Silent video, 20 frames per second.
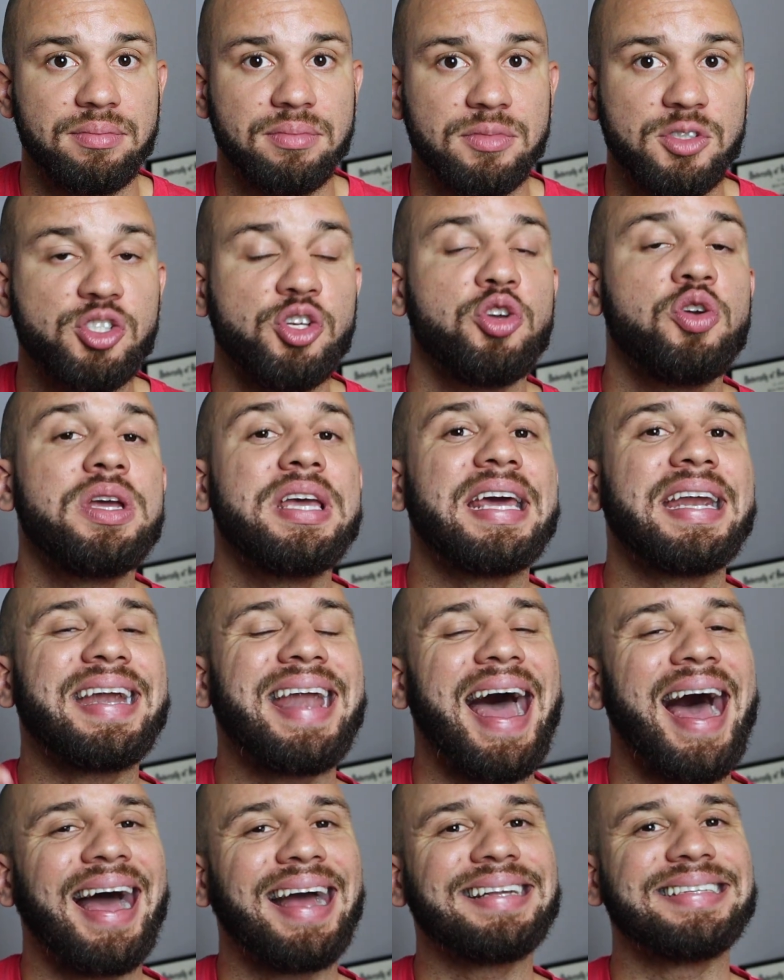So you can get an
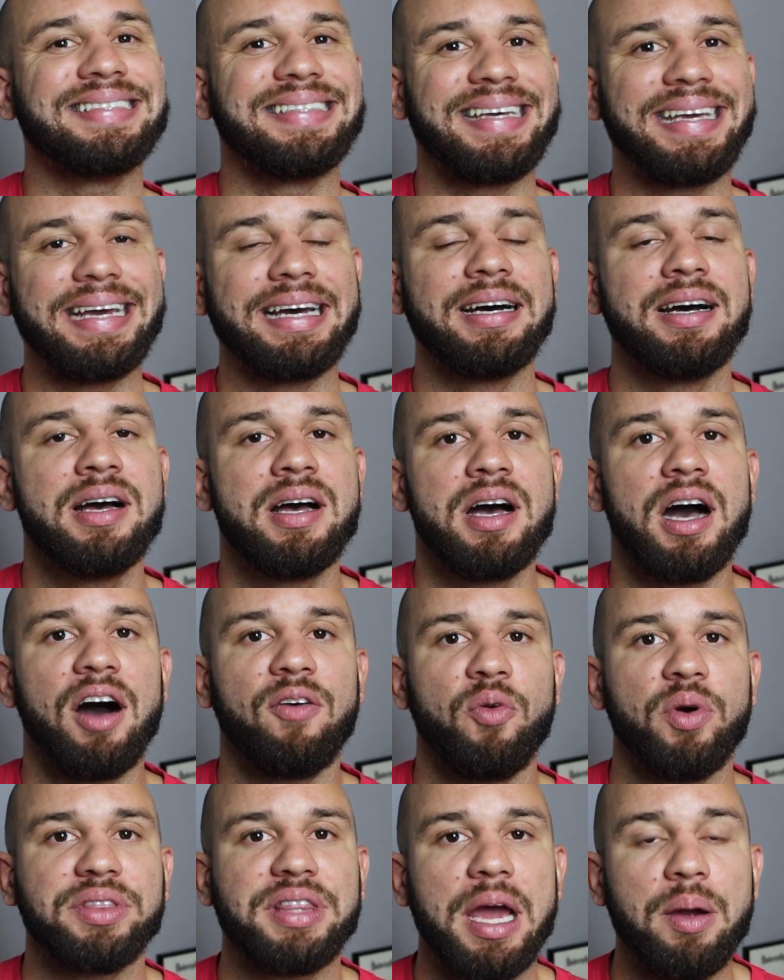idea
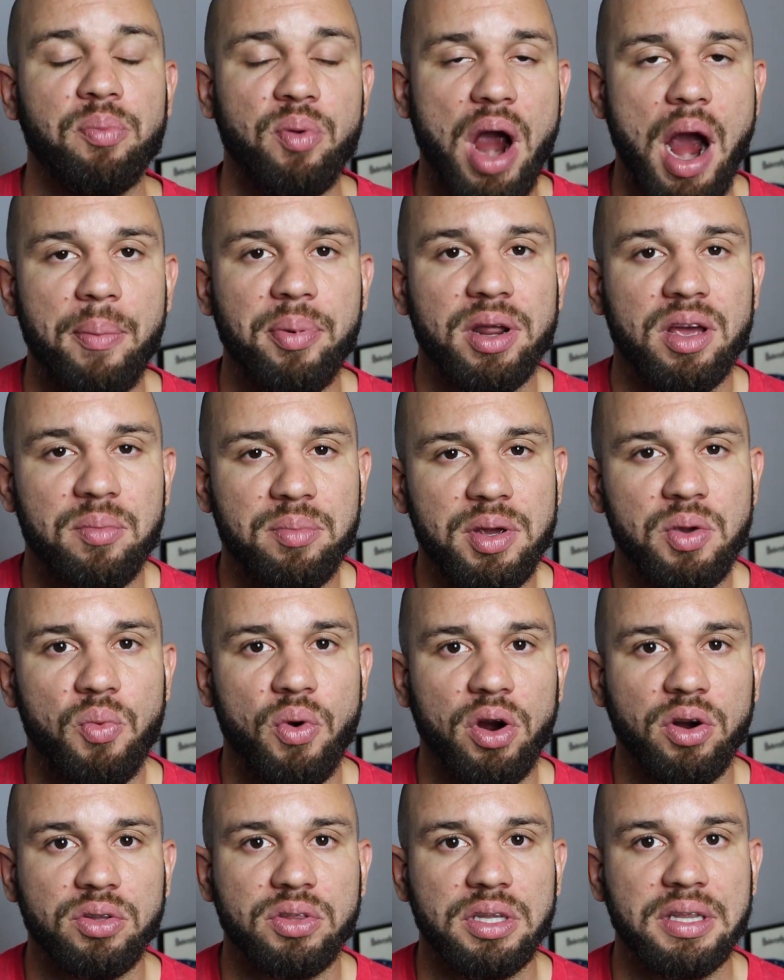of what that property will be
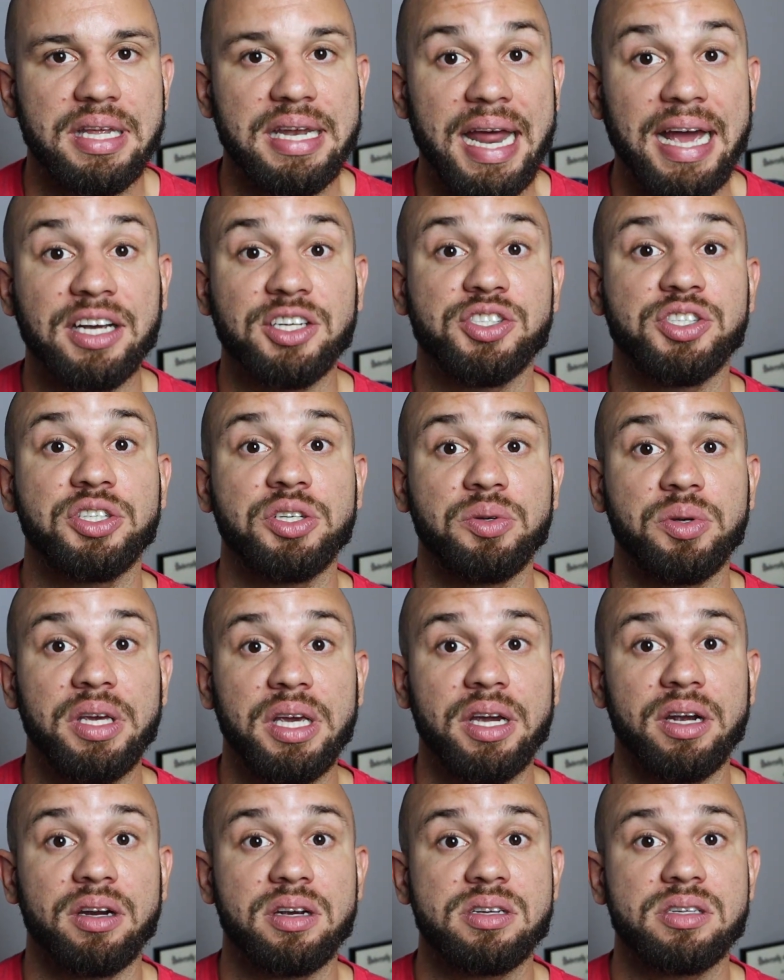worth in the next 2
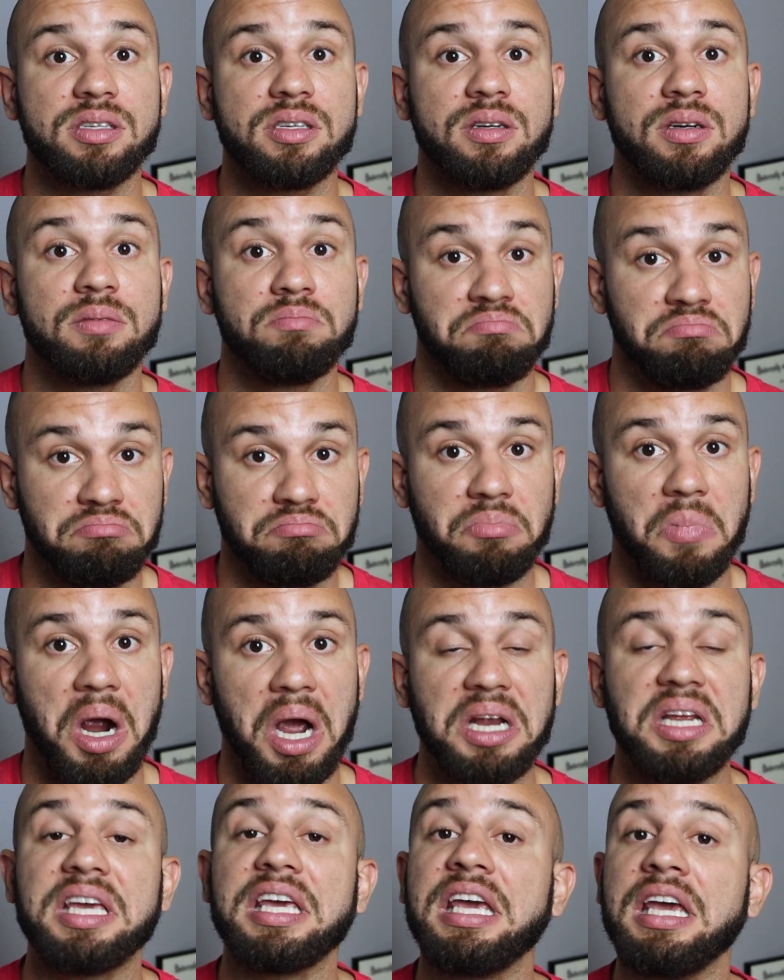years, right?